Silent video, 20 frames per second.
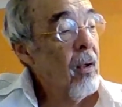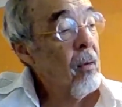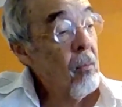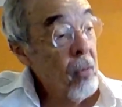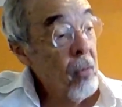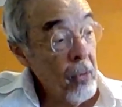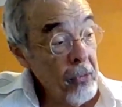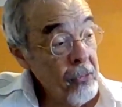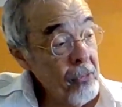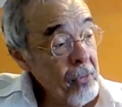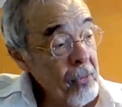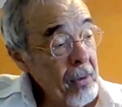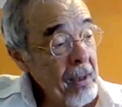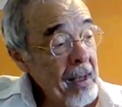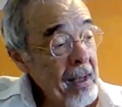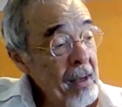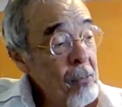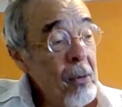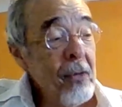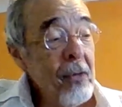
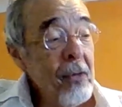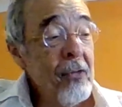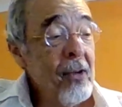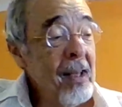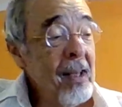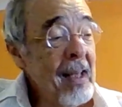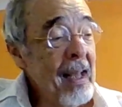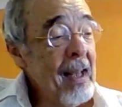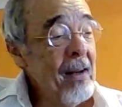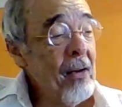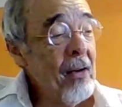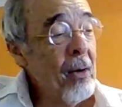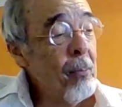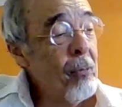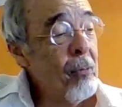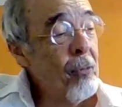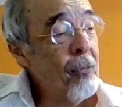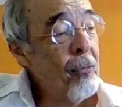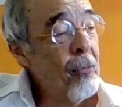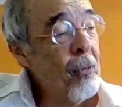Personally, once again, I
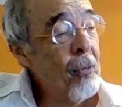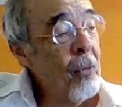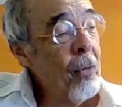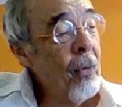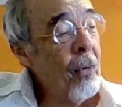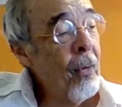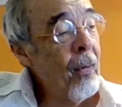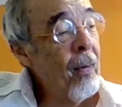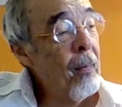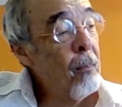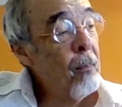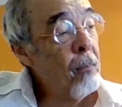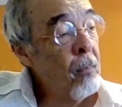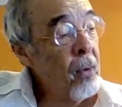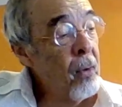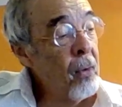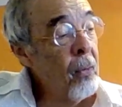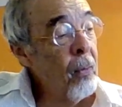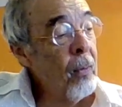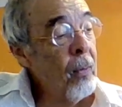prefer
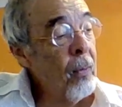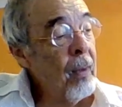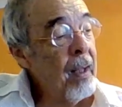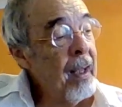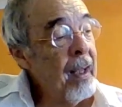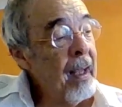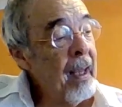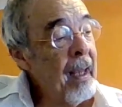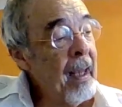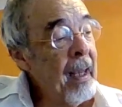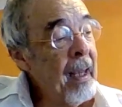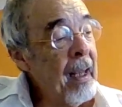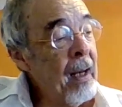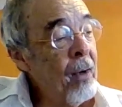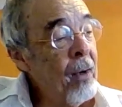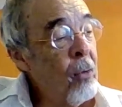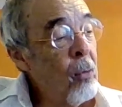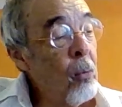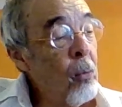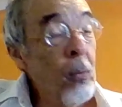middle
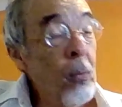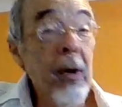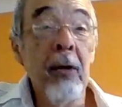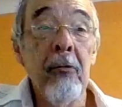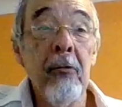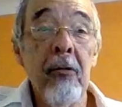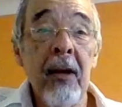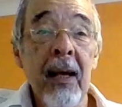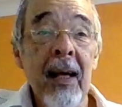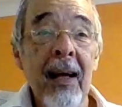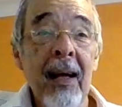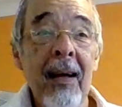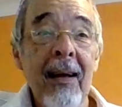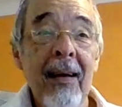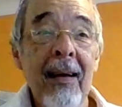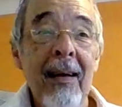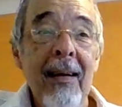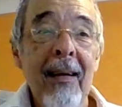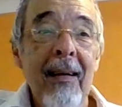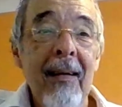and ring finger.
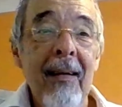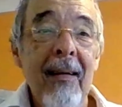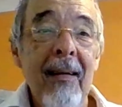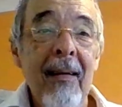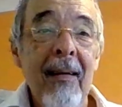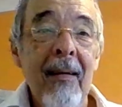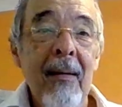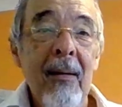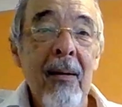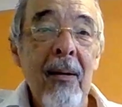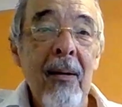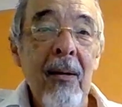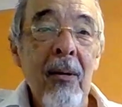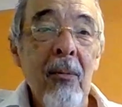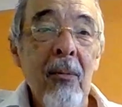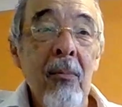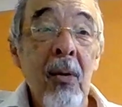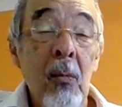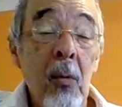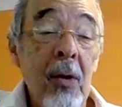
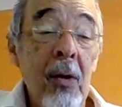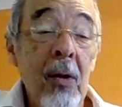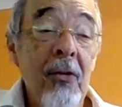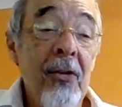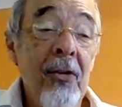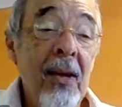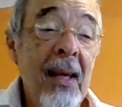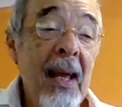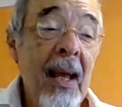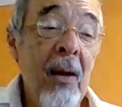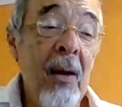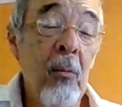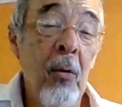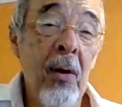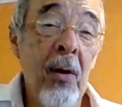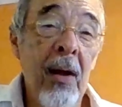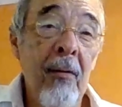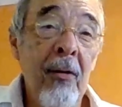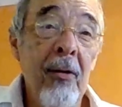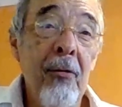But once again,
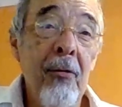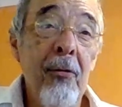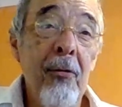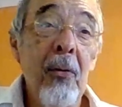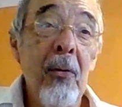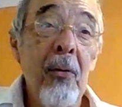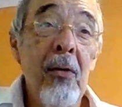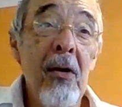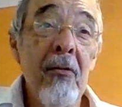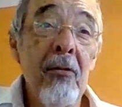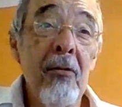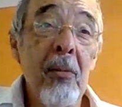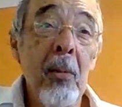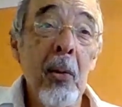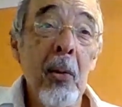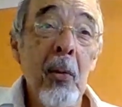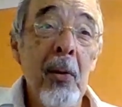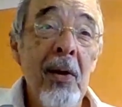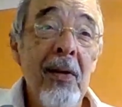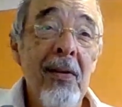whatever you feel
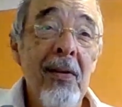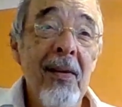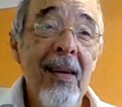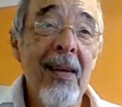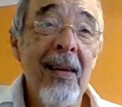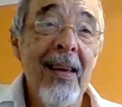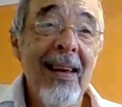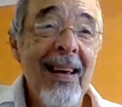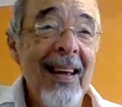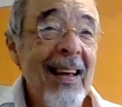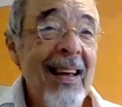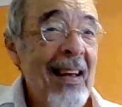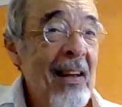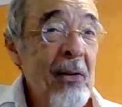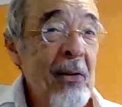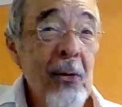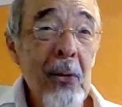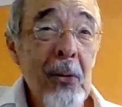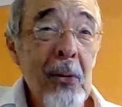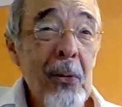comfortable with,
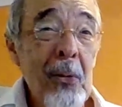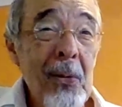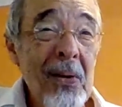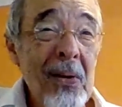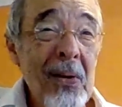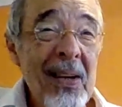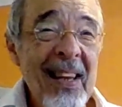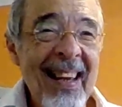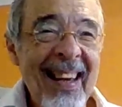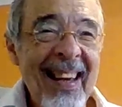it's all good.